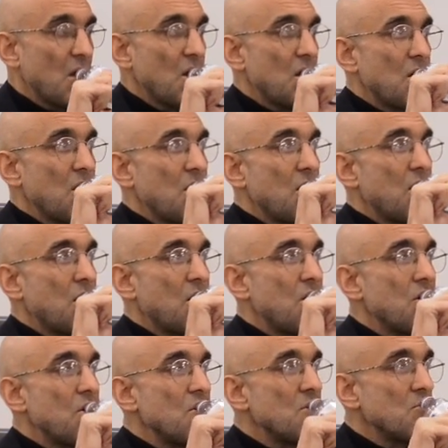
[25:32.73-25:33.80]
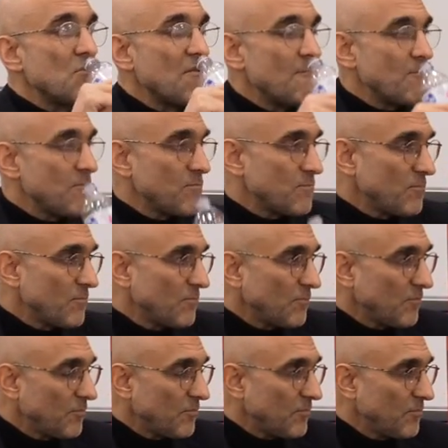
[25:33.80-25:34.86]

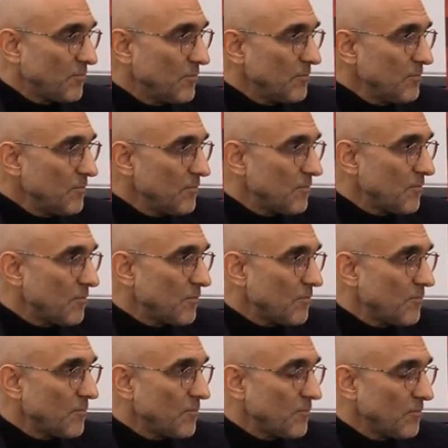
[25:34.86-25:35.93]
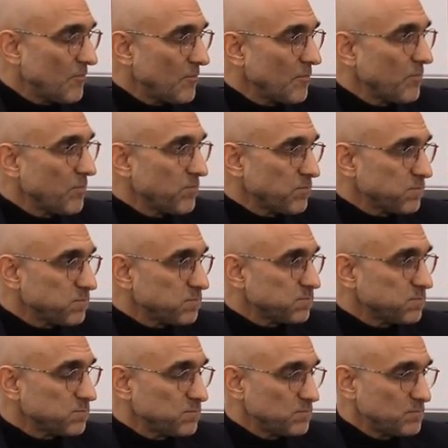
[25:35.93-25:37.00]

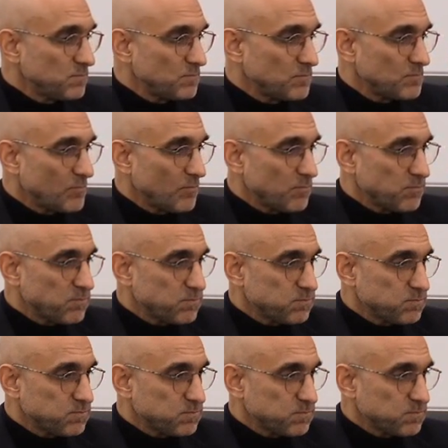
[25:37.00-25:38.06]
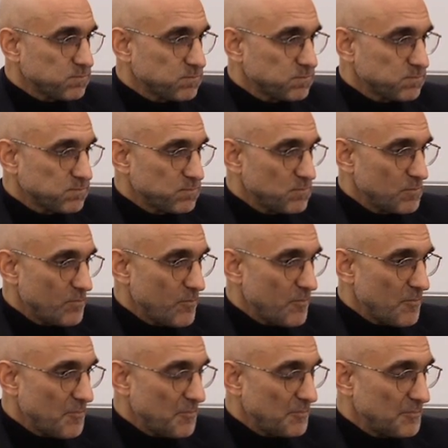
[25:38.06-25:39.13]

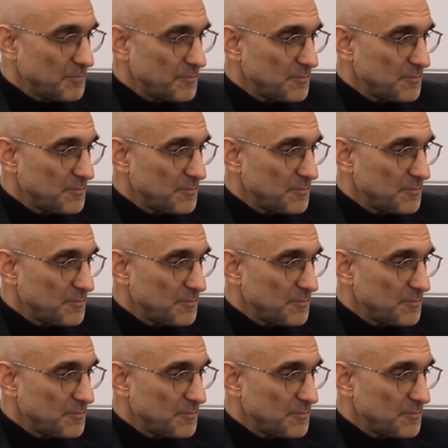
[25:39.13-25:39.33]
The person shown says nothing.